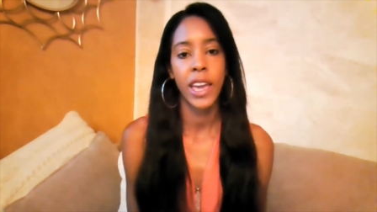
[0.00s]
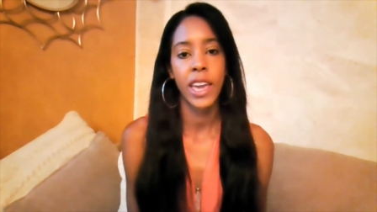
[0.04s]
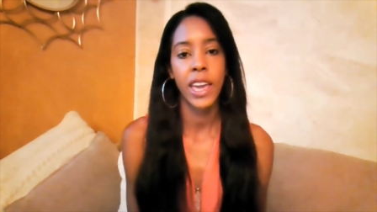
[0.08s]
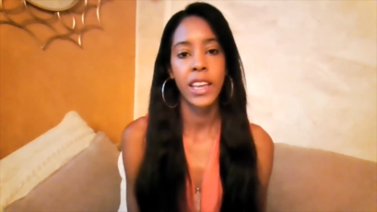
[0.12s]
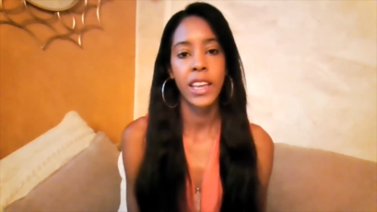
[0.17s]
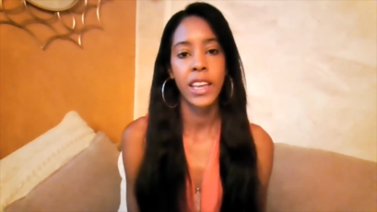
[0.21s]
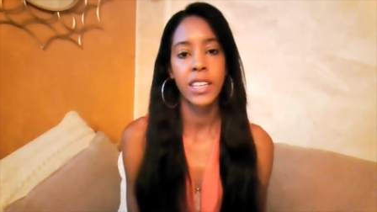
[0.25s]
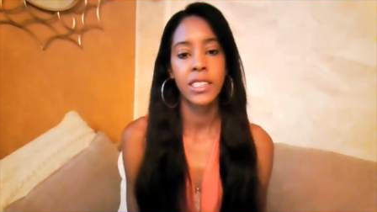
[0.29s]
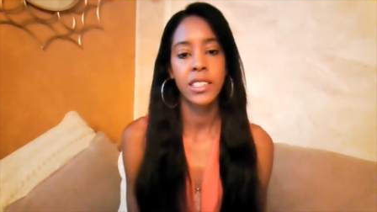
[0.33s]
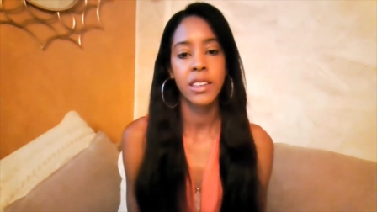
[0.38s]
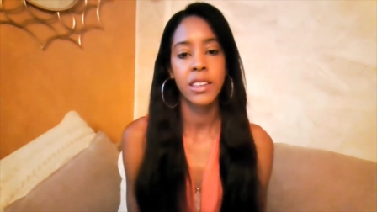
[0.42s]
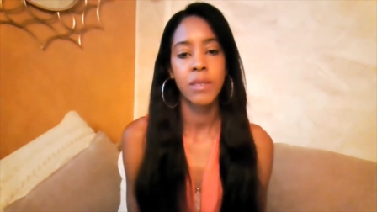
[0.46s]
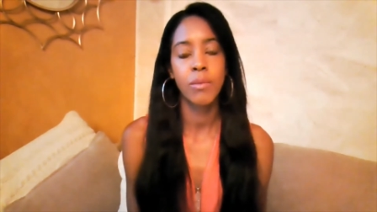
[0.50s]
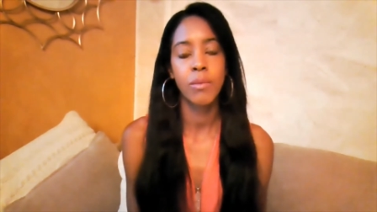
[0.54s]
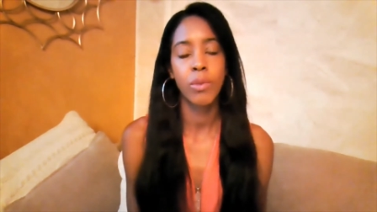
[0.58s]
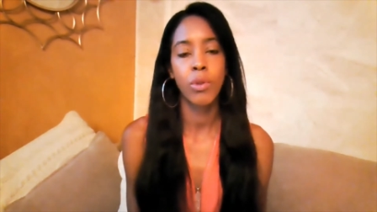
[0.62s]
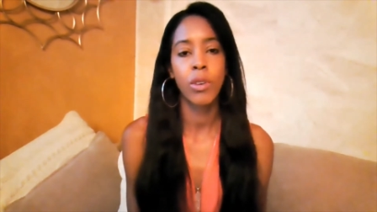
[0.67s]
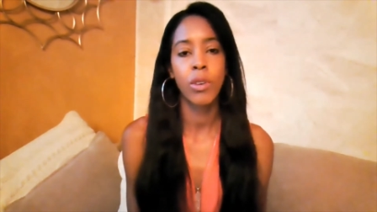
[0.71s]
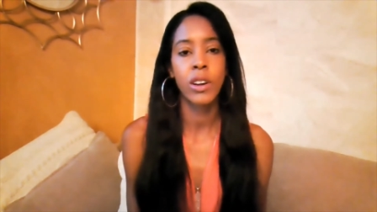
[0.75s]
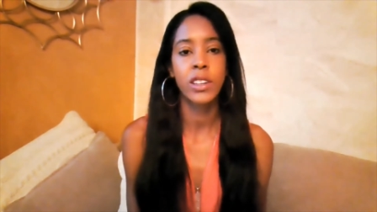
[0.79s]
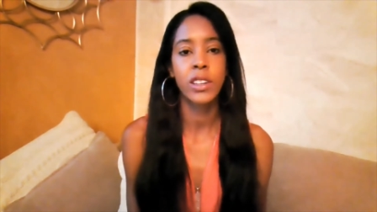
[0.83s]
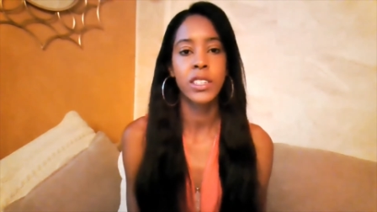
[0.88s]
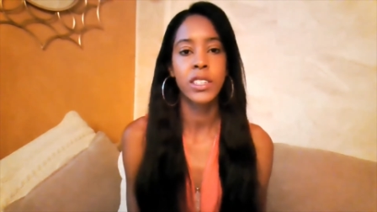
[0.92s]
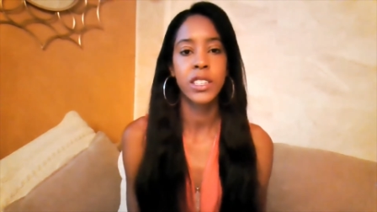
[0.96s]
and it's
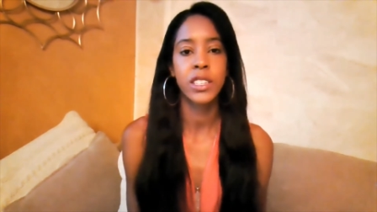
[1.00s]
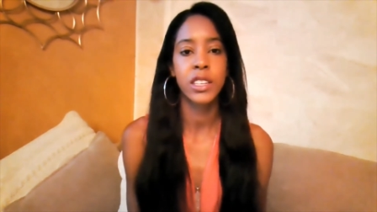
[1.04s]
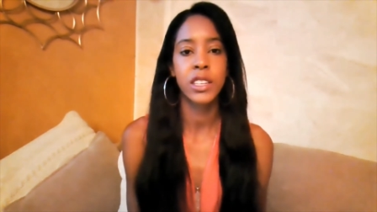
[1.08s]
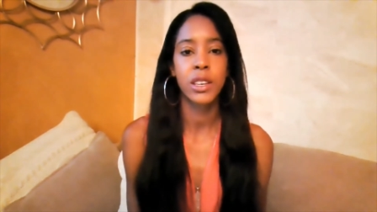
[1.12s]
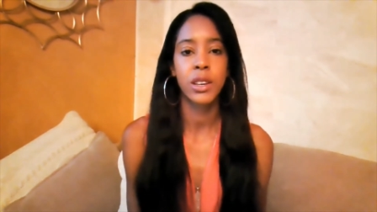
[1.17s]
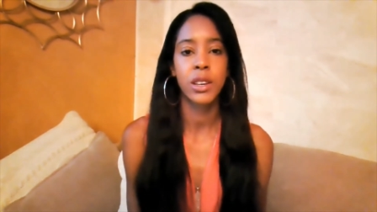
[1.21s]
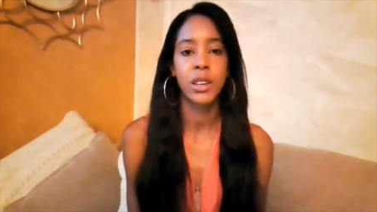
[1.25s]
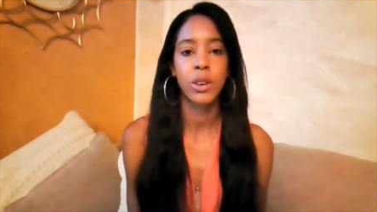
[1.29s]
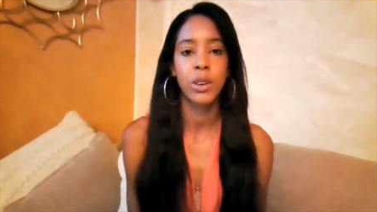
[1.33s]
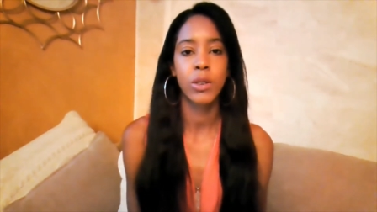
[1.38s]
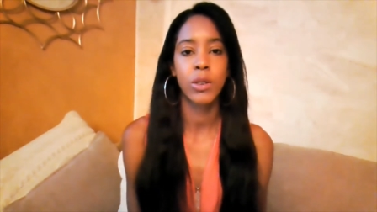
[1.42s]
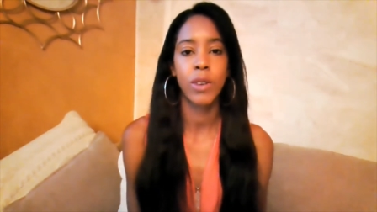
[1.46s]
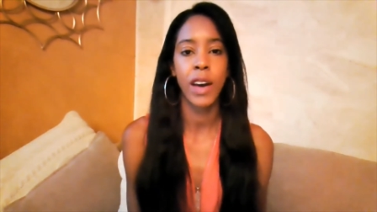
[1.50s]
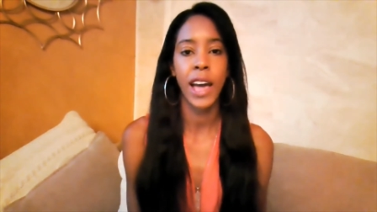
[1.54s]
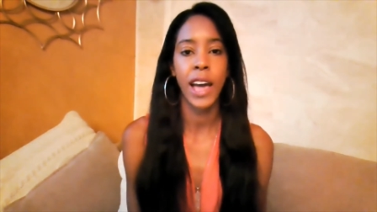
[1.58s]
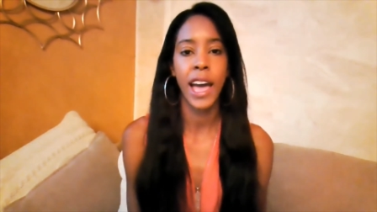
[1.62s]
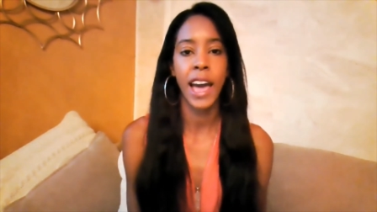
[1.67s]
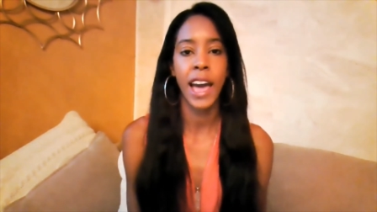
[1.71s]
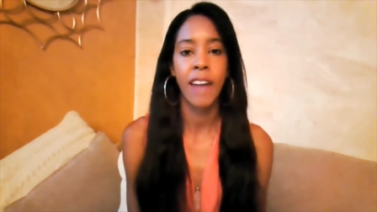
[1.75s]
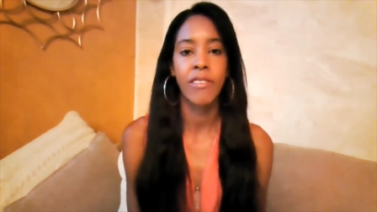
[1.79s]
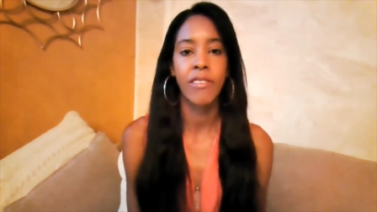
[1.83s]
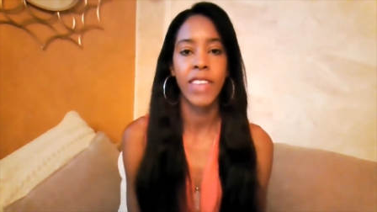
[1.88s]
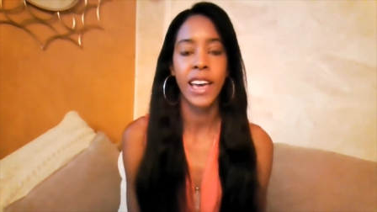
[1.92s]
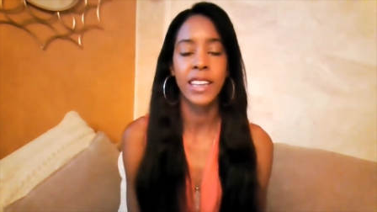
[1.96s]
important to
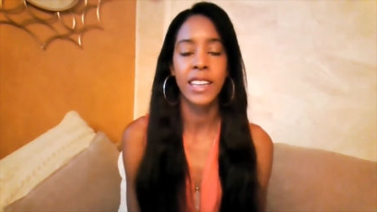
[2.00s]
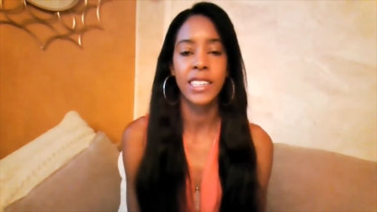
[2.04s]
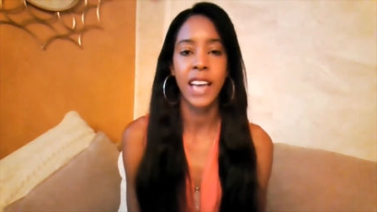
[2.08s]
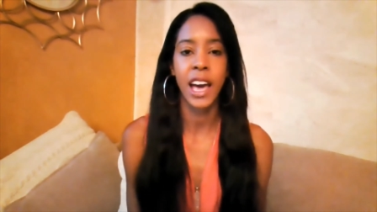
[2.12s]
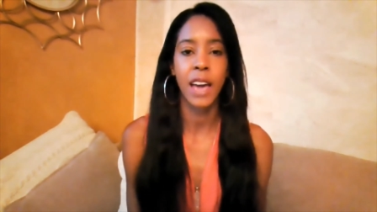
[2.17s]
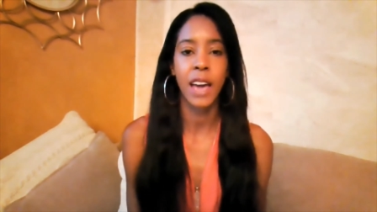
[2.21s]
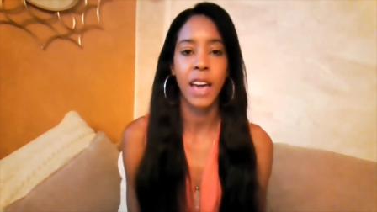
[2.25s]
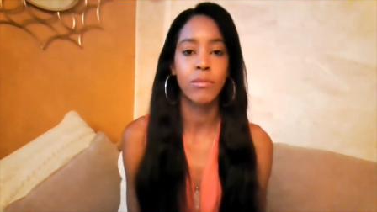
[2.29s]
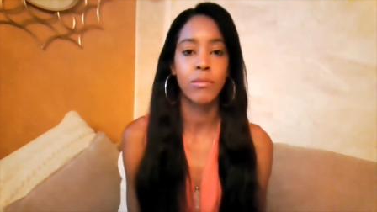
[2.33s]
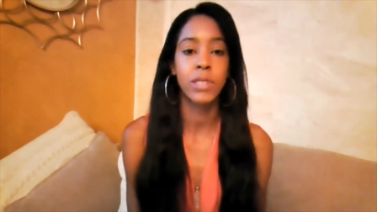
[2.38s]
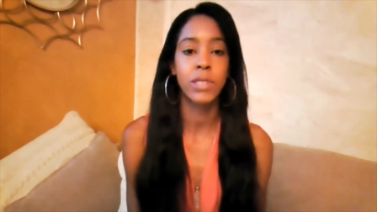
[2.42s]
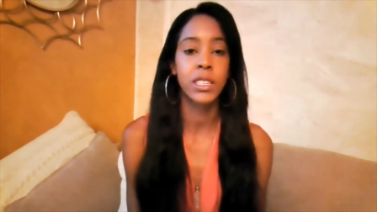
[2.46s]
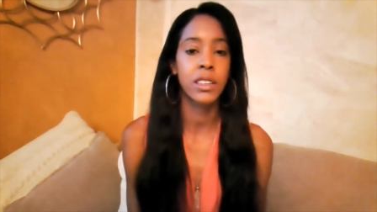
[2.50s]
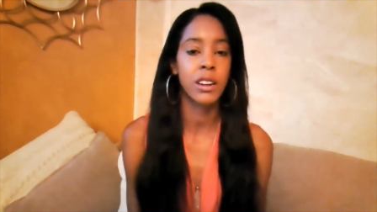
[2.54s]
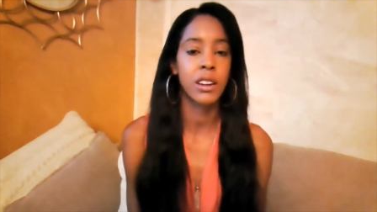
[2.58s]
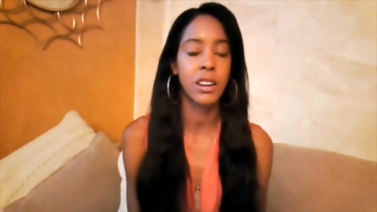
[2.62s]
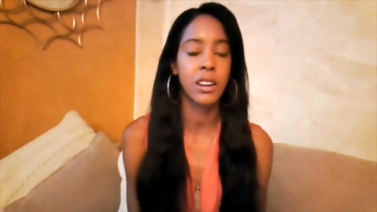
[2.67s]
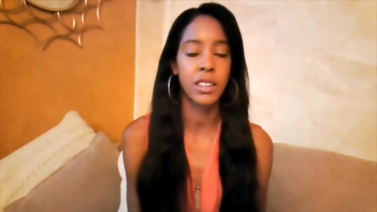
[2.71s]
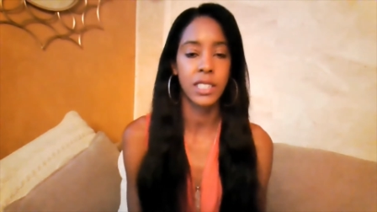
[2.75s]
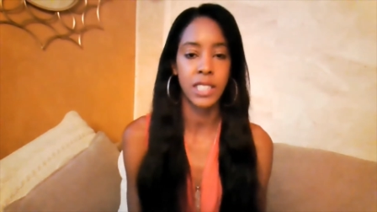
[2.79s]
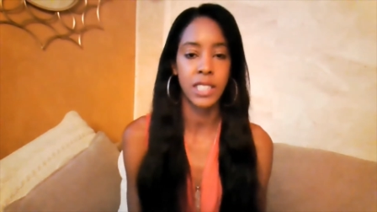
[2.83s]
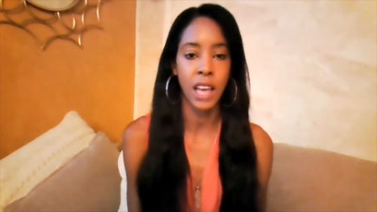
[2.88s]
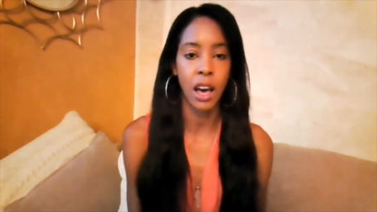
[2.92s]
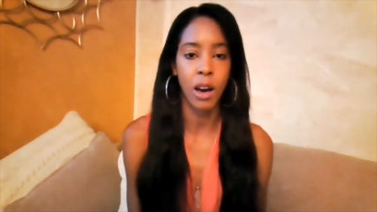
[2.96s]
have that time to
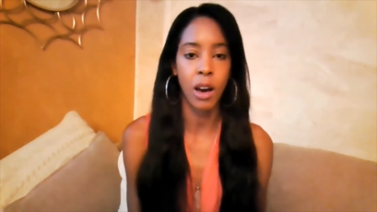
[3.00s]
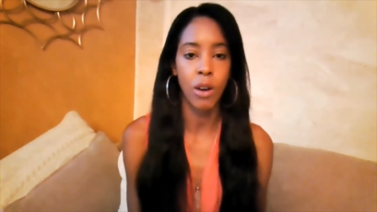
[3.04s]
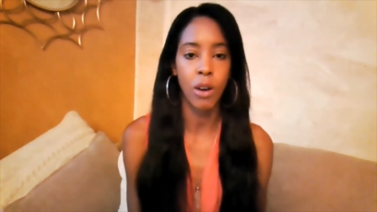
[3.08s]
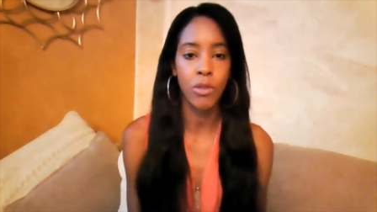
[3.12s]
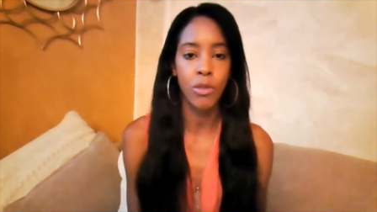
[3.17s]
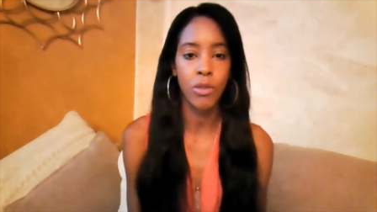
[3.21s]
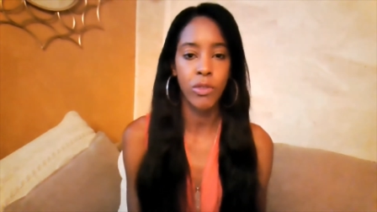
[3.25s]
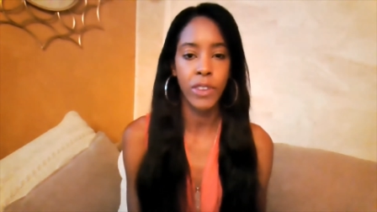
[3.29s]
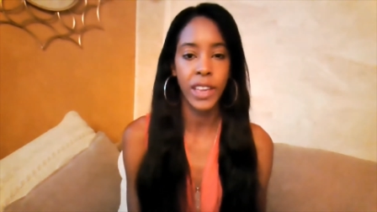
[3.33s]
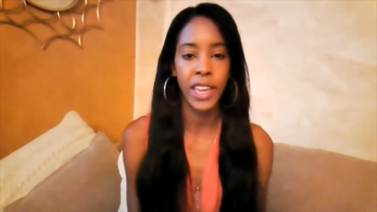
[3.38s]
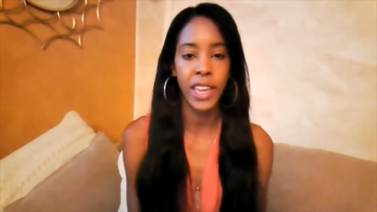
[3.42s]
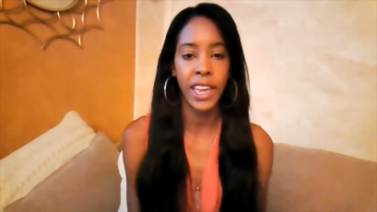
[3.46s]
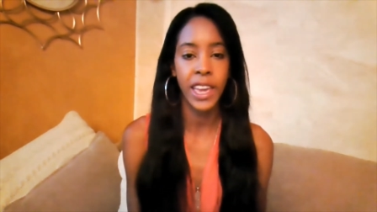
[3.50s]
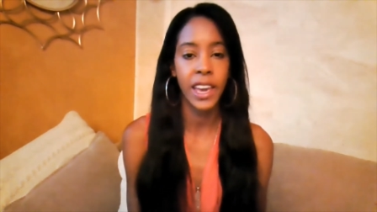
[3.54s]
yourself.